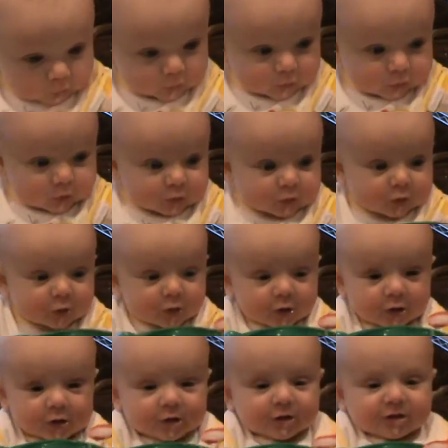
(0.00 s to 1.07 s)
He said,
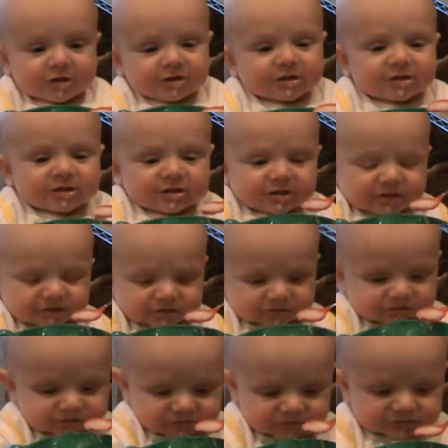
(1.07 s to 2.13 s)
well, I don't think I
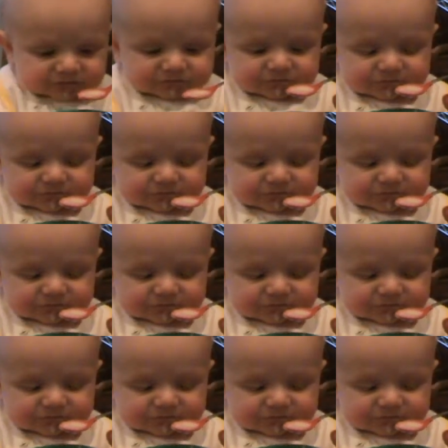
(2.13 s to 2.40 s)
swallowed any.